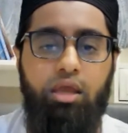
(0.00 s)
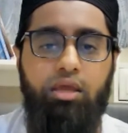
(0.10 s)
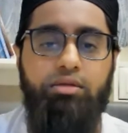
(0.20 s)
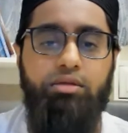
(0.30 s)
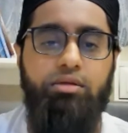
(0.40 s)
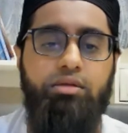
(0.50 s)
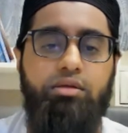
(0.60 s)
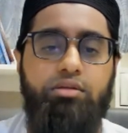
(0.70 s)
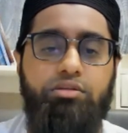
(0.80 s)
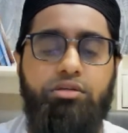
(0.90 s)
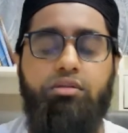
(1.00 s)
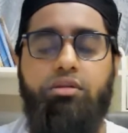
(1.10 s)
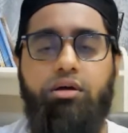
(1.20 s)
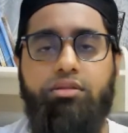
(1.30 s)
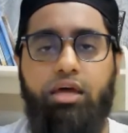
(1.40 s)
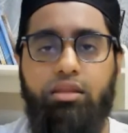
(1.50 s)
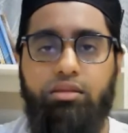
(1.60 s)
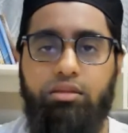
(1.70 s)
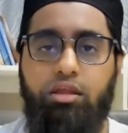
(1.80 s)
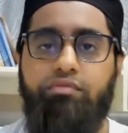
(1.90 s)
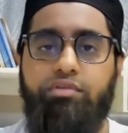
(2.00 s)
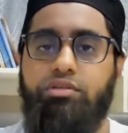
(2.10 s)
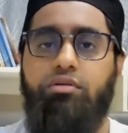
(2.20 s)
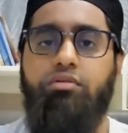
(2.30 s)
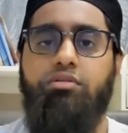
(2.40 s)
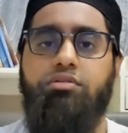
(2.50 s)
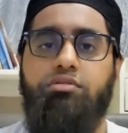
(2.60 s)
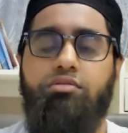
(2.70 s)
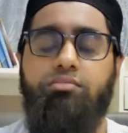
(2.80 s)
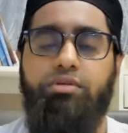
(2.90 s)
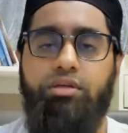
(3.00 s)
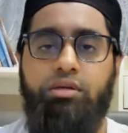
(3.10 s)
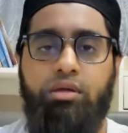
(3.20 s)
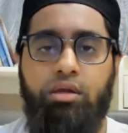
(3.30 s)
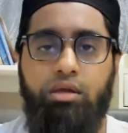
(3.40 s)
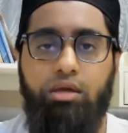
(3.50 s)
And inshallah, that love is going to be,